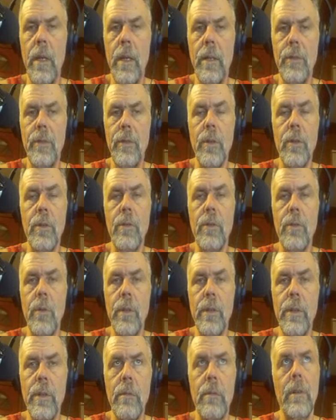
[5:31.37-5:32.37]
sugar
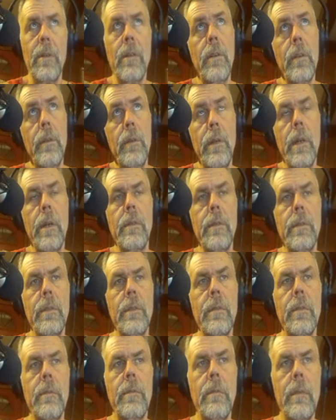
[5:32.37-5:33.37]
stores or
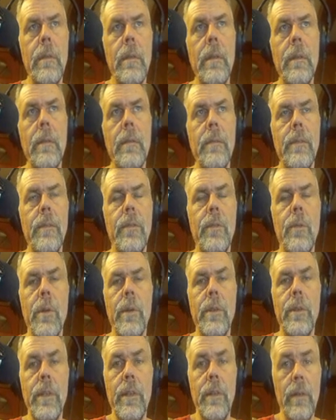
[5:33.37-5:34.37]
glucose
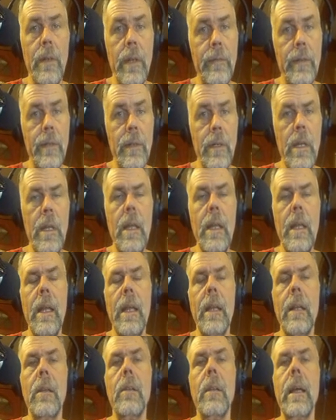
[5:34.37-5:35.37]
stores in your liver
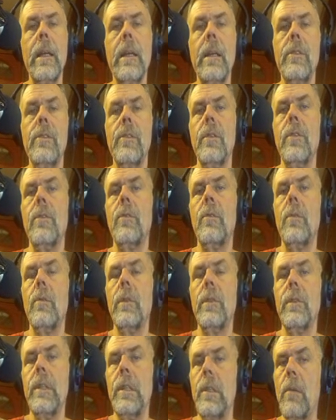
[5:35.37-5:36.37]
and glycogen
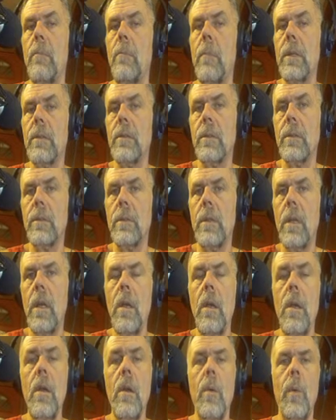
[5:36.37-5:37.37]
stores in your muscles.
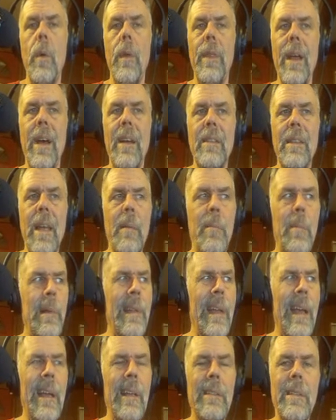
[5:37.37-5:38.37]
Without that
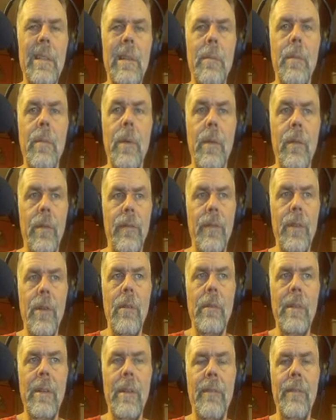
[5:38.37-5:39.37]
potassium, or if
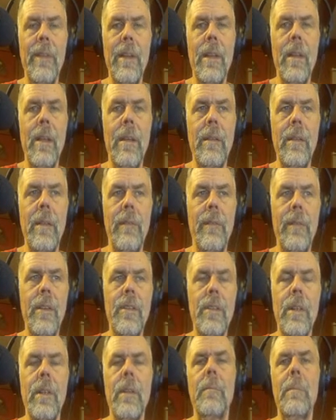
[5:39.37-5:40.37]
you're
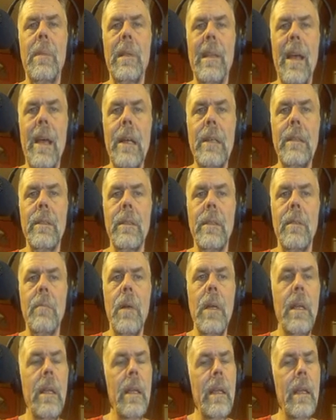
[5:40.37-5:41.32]
deficient in potassium,